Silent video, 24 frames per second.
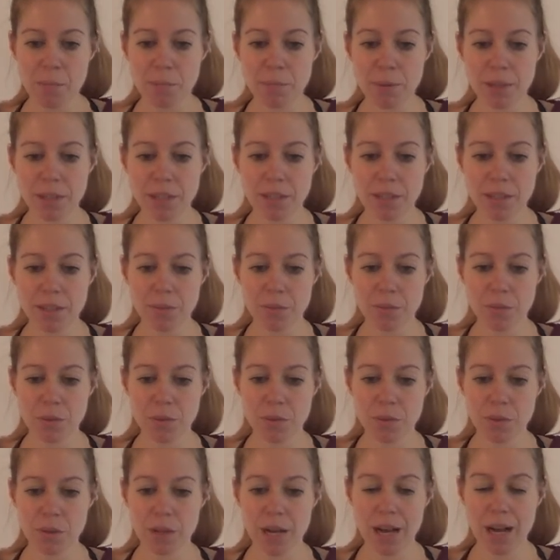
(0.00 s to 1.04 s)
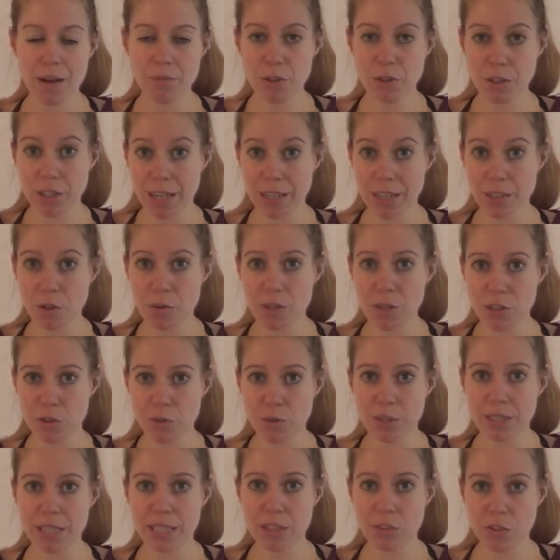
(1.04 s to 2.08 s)
But avocado is
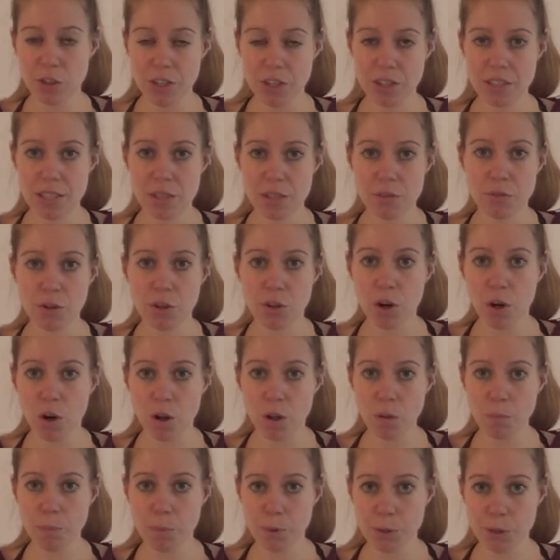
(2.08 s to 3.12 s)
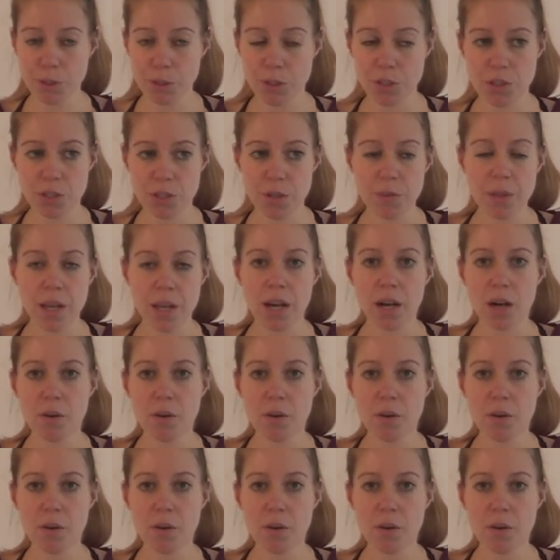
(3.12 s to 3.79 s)
really toxic for all birds.